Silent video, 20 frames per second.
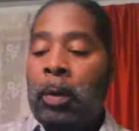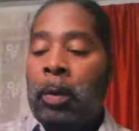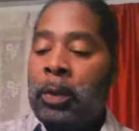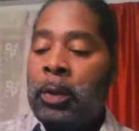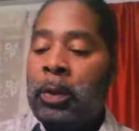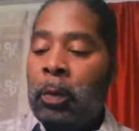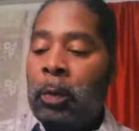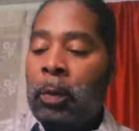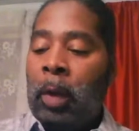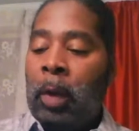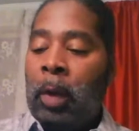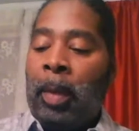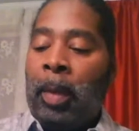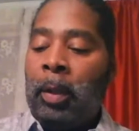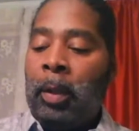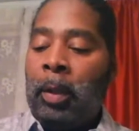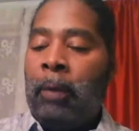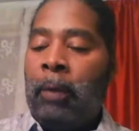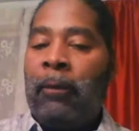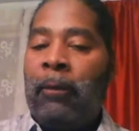more books
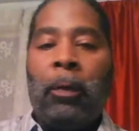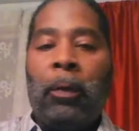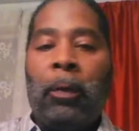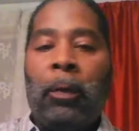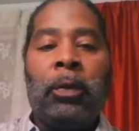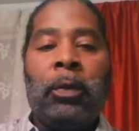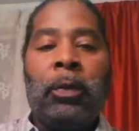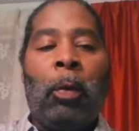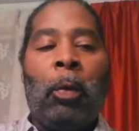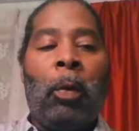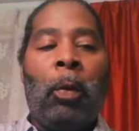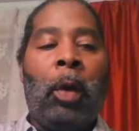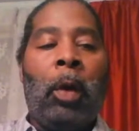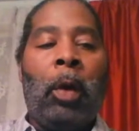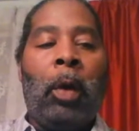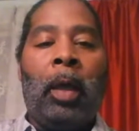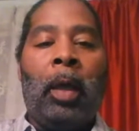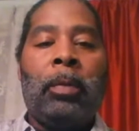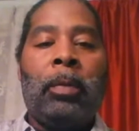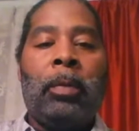too. I've been looking for some
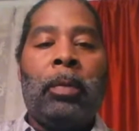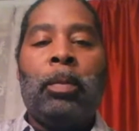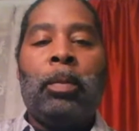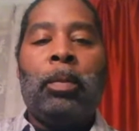more.